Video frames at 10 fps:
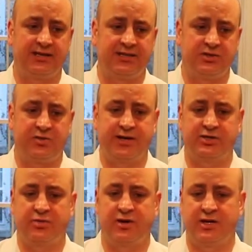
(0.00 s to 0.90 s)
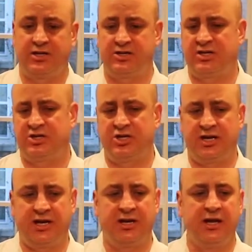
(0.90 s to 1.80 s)
the situation where the
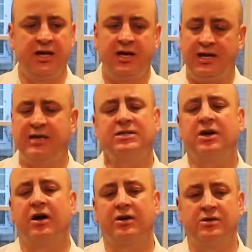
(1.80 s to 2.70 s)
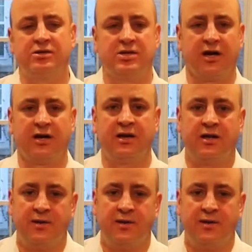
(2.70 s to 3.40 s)
chicken isn't underdone,